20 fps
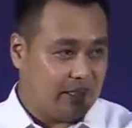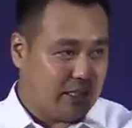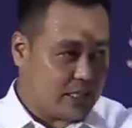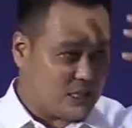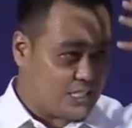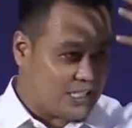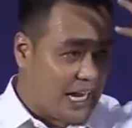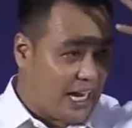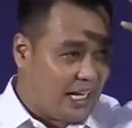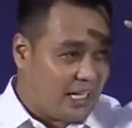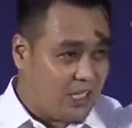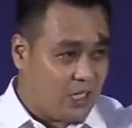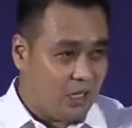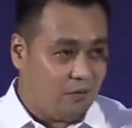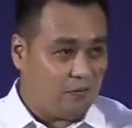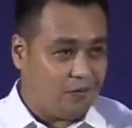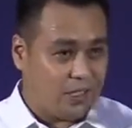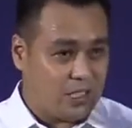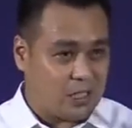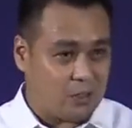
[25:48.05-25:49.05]
the side
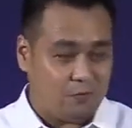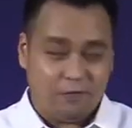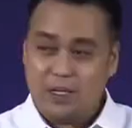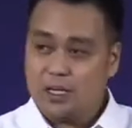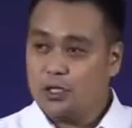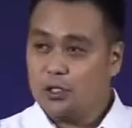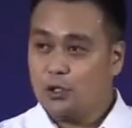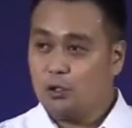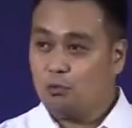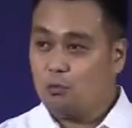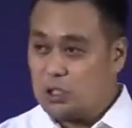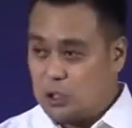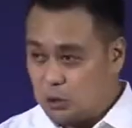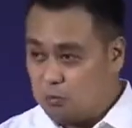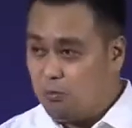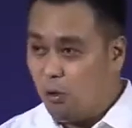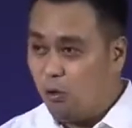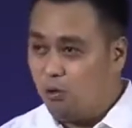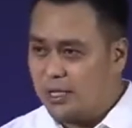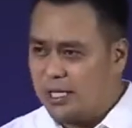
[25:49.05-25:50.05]
of his figure was
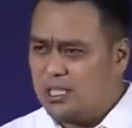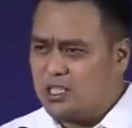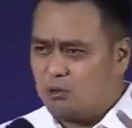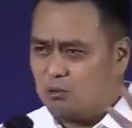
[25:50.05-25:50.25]
smoky.